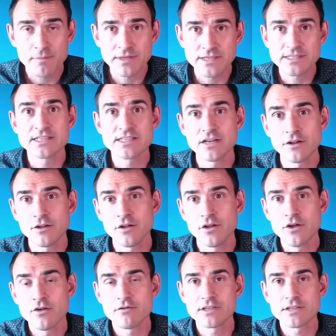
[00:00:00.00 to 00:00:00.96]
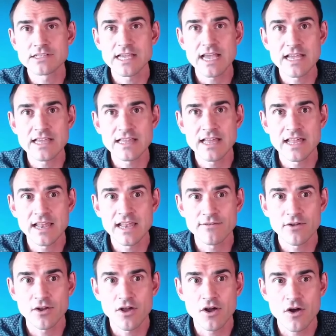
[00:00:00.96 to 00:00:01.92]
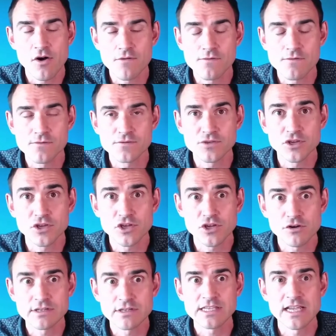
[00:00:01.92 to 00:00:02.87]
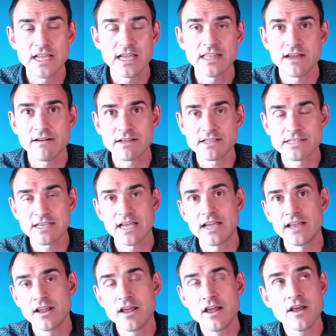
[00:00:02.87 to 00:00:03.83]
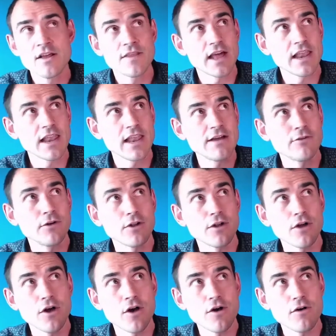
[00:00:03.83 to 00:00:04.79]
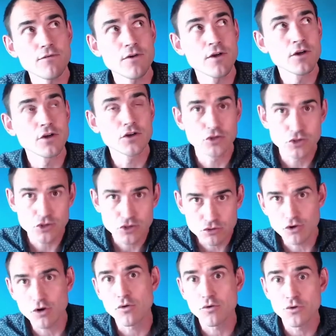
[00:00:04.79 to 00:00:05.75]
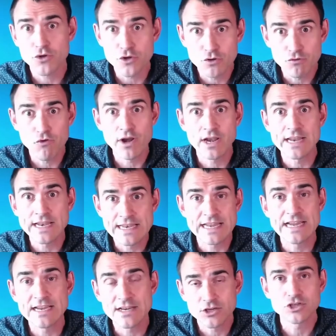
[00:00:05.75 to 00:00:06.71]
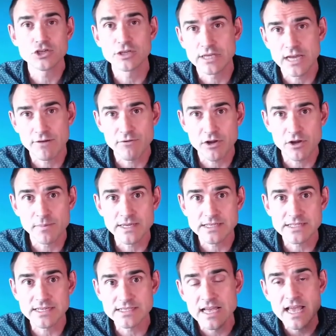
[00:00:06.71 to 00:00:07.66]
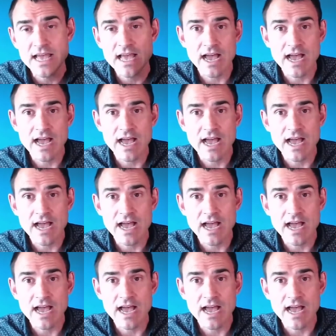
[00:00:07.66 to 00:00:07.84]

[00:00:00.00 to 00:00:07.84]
but still retain that level of security and retain that level of control that you really need and should have in your business.